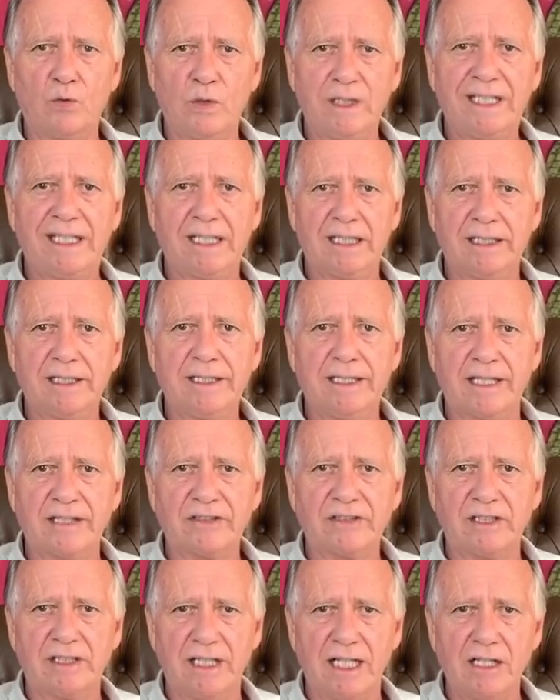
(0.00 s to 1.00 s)
weekend
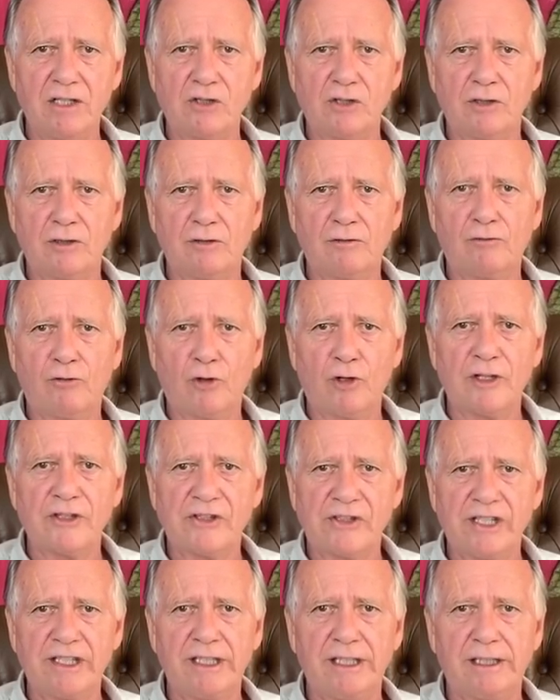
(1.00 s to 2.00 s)
destination for a
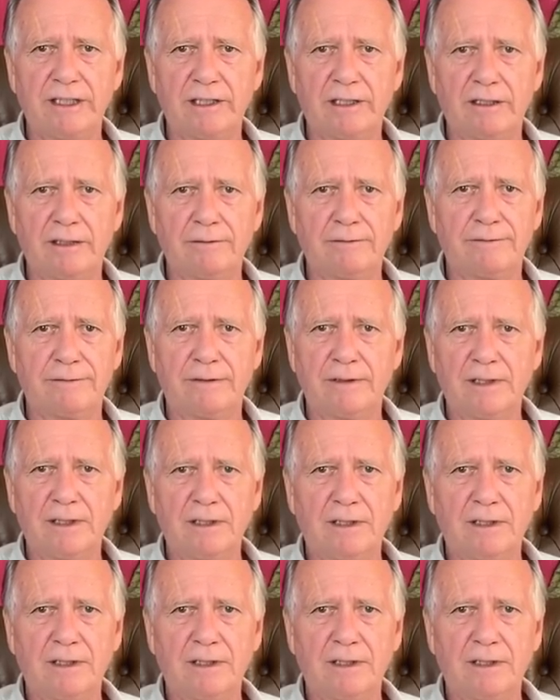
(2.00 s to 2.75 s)
city of